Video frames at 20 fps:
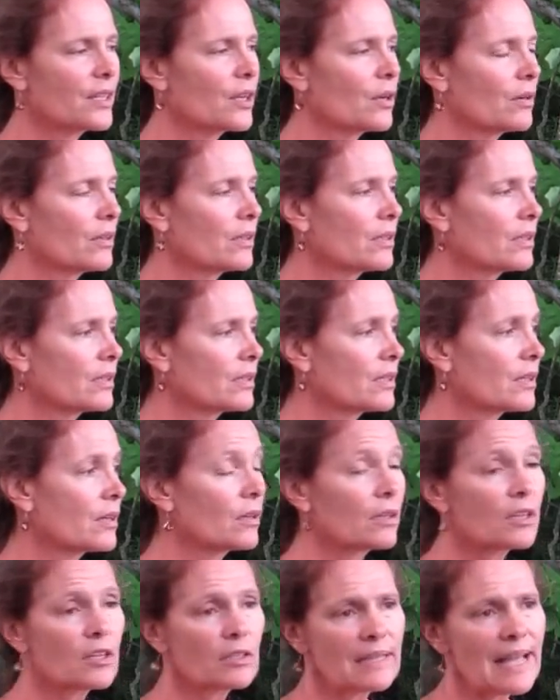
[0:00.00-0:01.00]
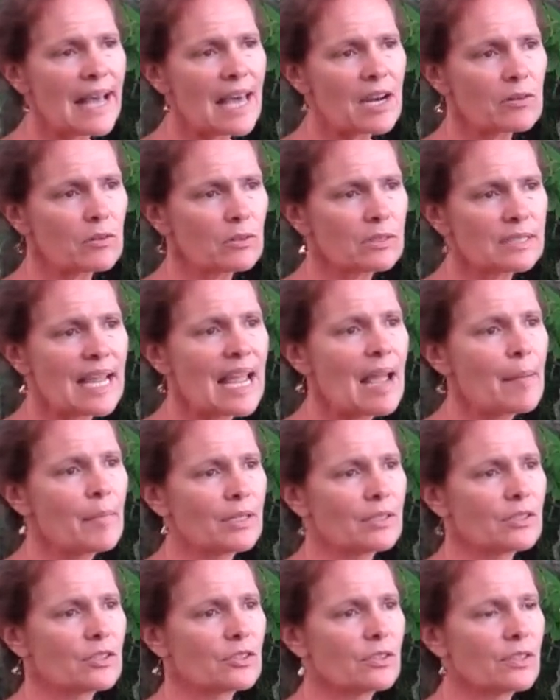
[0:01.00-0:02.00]
know, collateral
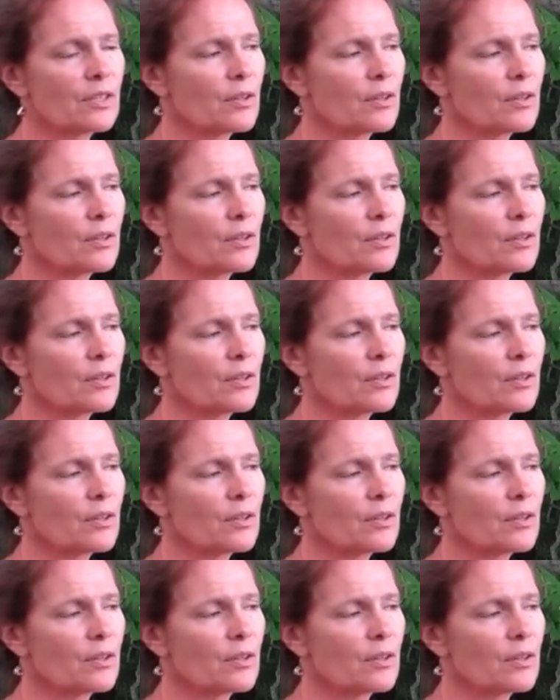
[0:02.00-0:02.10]
damage.